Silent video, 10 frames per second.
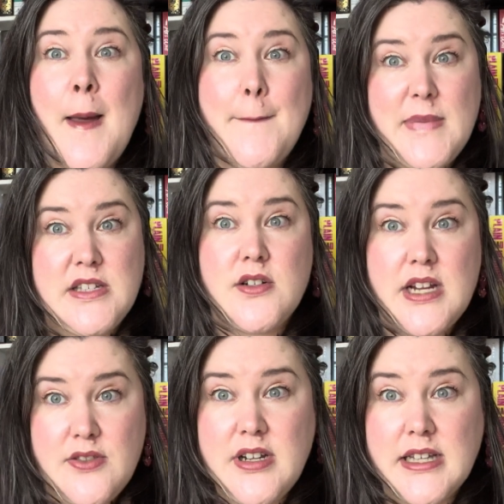
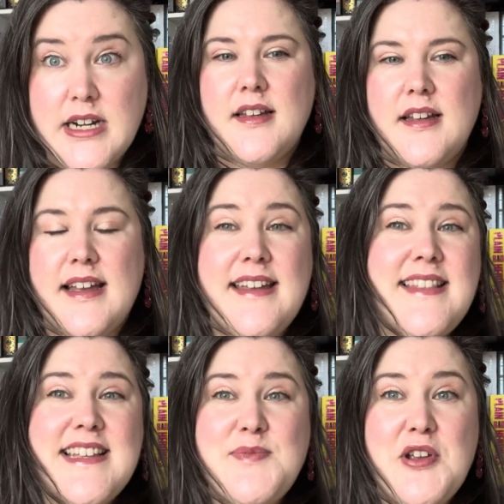mystery thriller. In
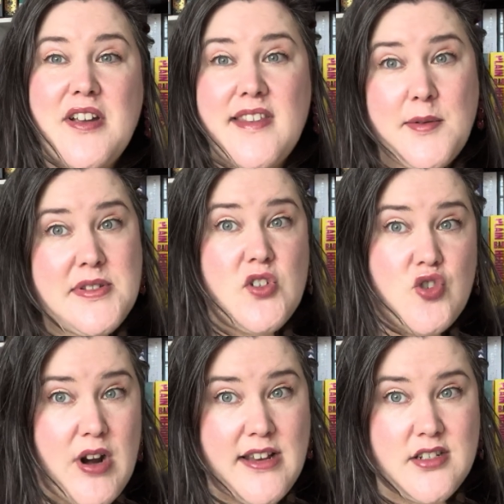this book, there was a
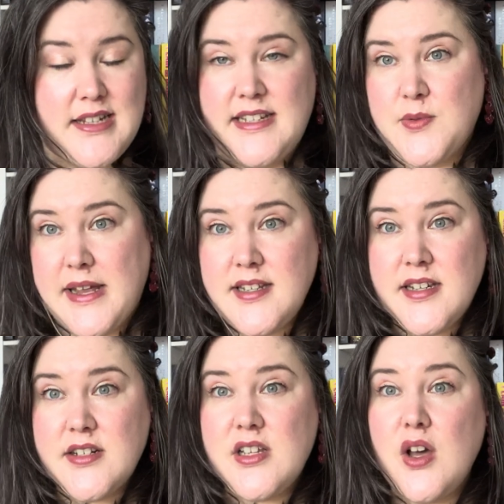tragedy. 20
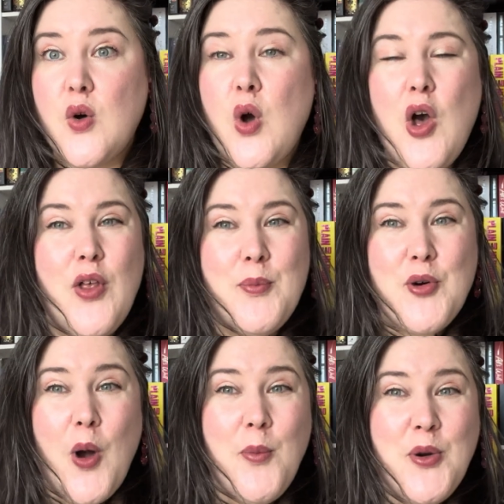years ago,
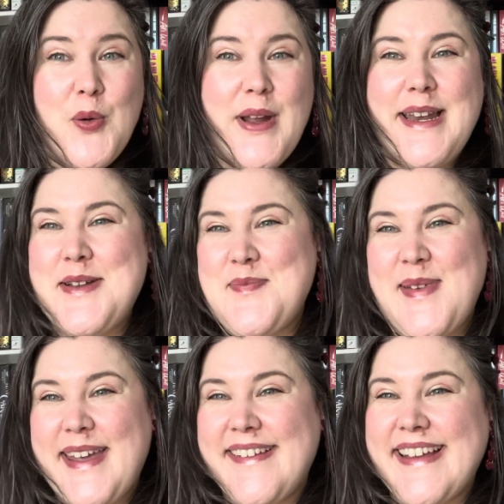Prom Queen
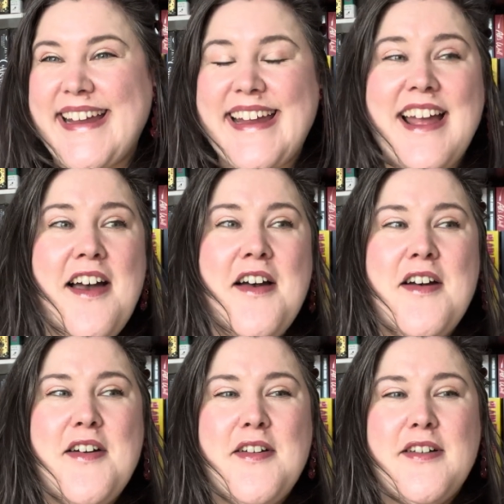Bailey
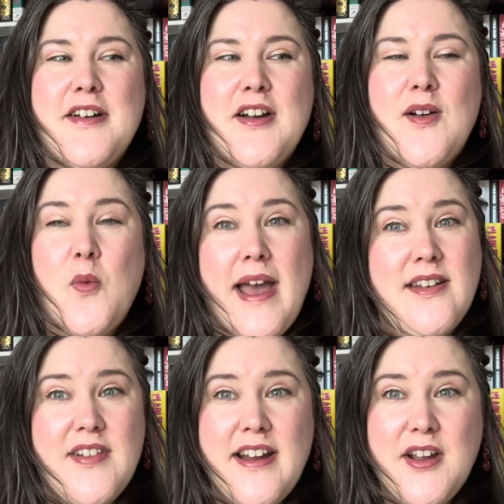
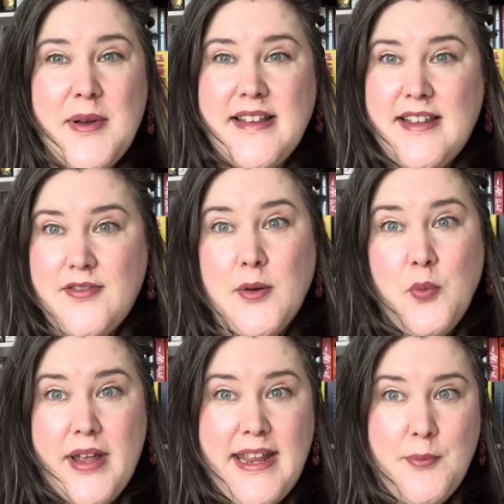went very quickly from
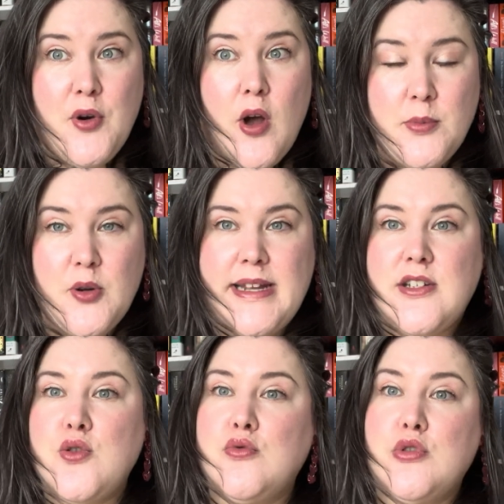winning prom queen
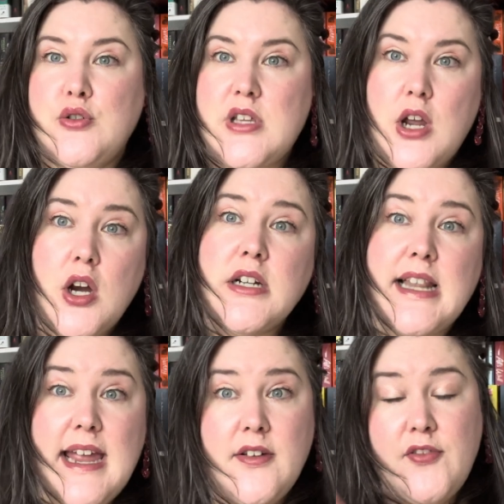to losing her
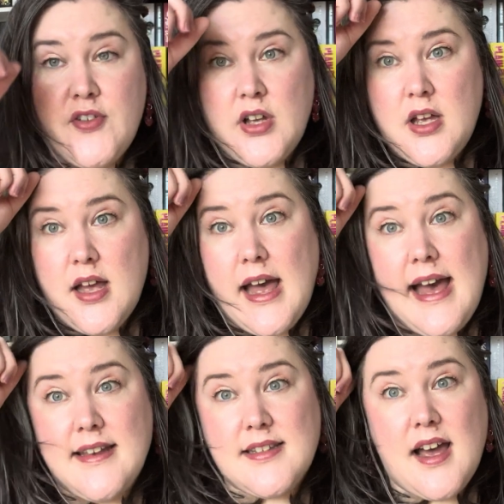life
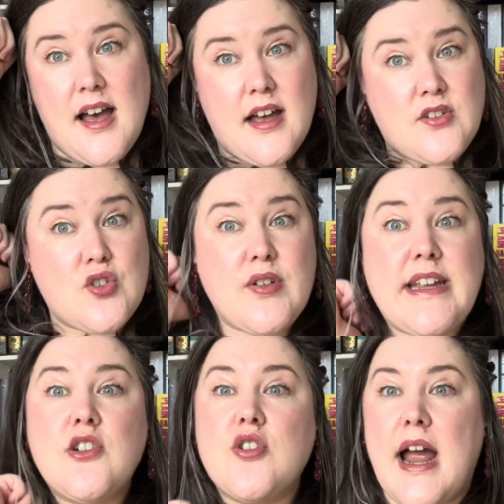at a
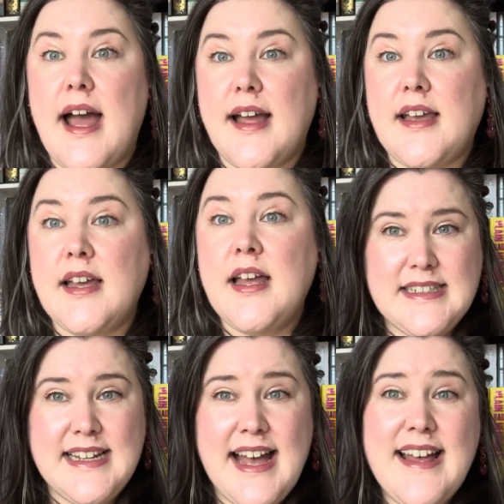train track.
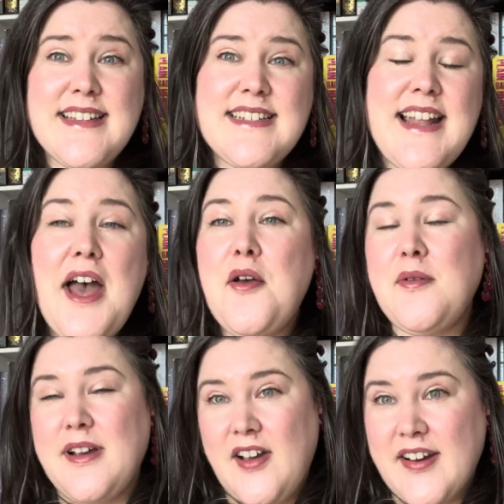And now,
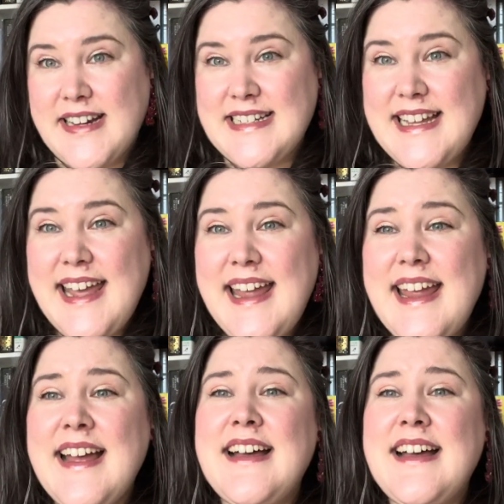current day,